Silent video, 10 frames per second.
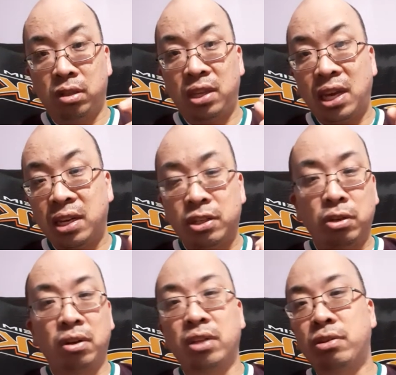the N H
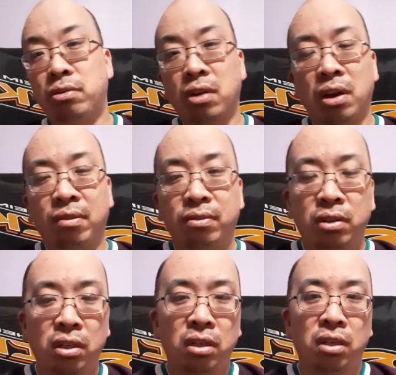L entry draft,
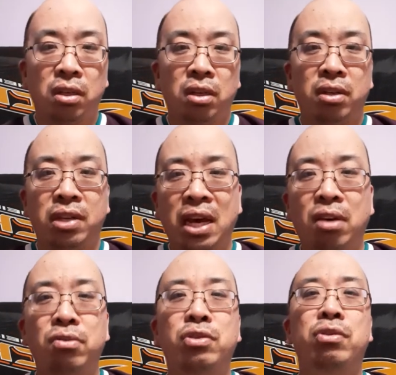
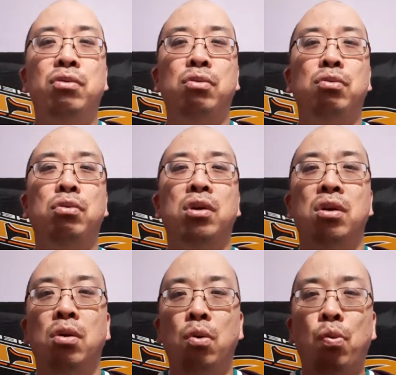tells you
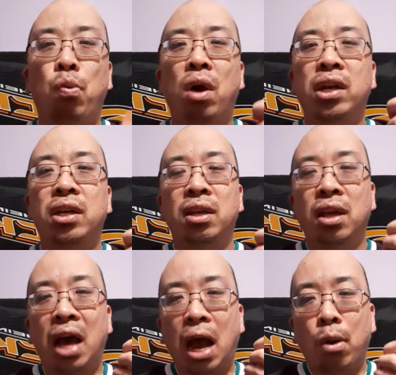what
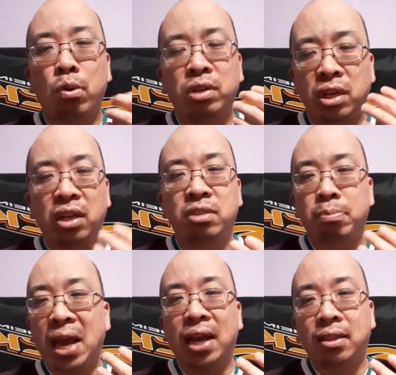our Ducks
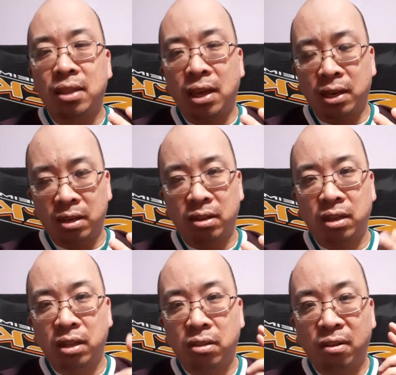back then,
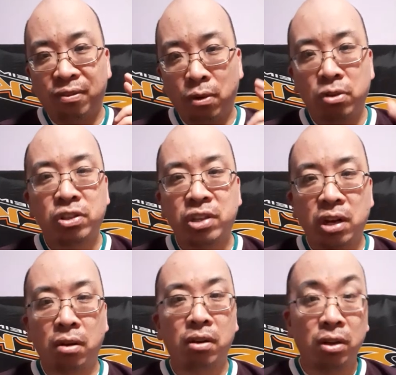in their first
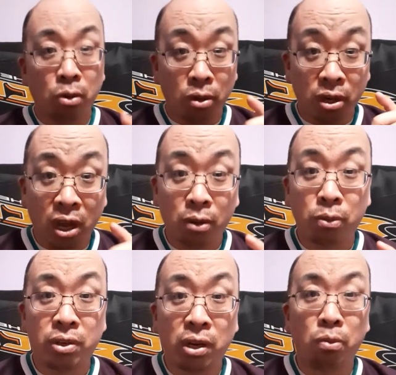year, in their inaugural
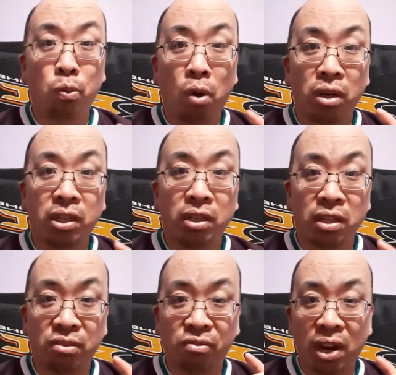year, wanted
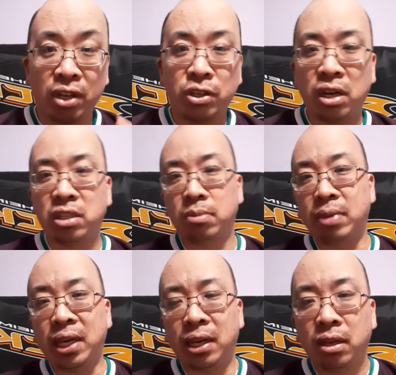this franchise to
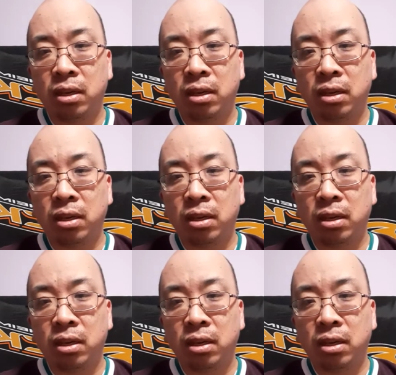be